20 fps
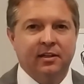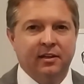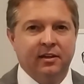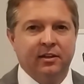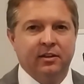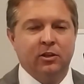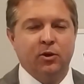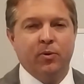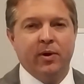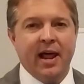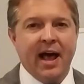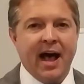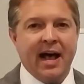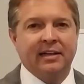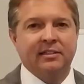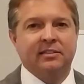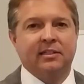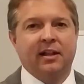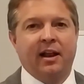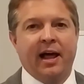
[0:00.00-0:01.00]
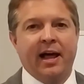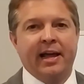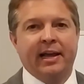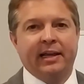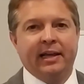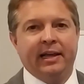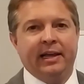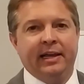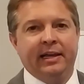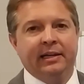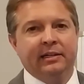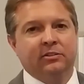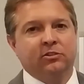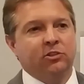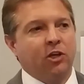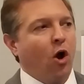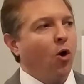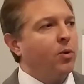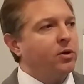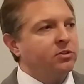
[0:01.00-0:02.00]
You would ask, like, is
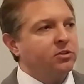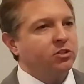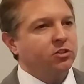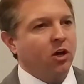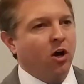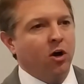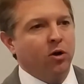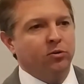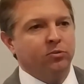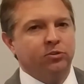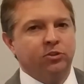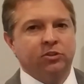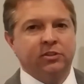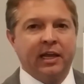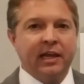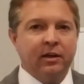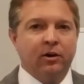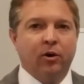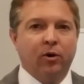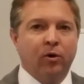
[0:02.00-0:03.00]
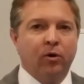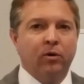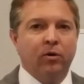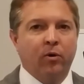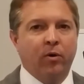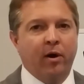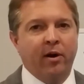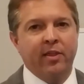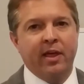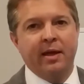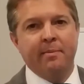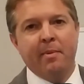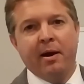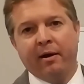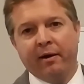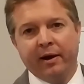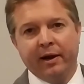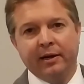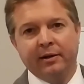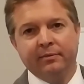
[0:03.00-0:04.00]
so-and-so single or are they
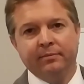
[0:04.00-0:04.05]
married?